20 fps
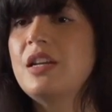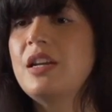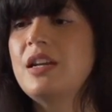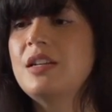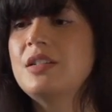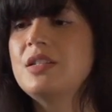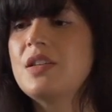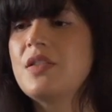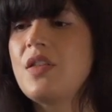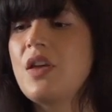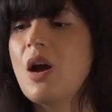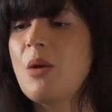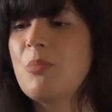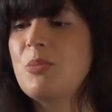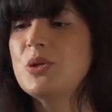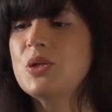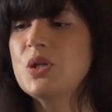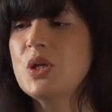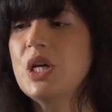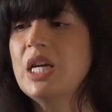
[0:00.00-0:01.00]
and the
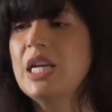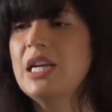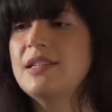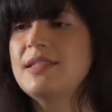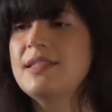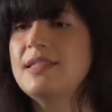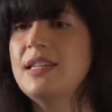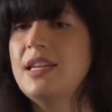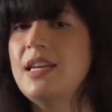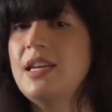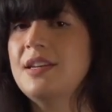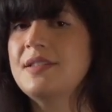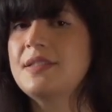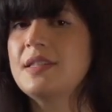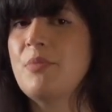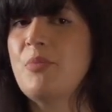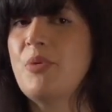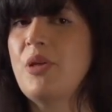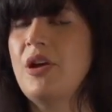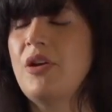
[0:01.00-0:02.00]
opportunity to see
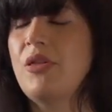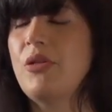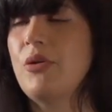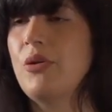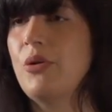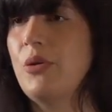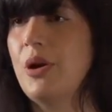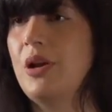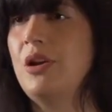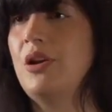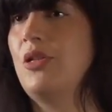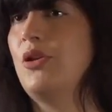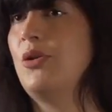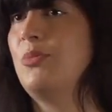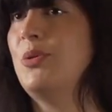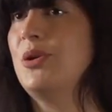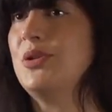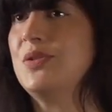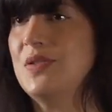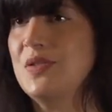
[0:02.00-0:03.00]
something through another
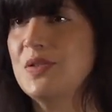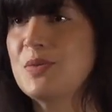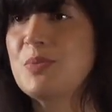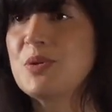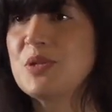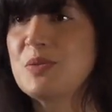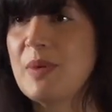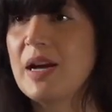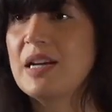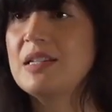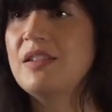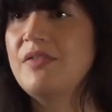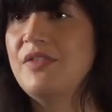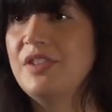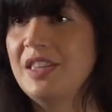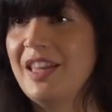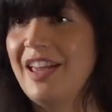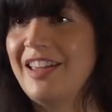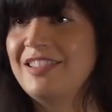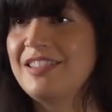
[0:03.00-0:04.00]
person's perspective
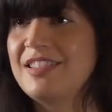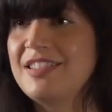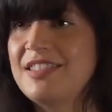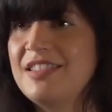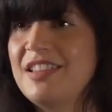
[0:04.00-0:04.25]
and lens.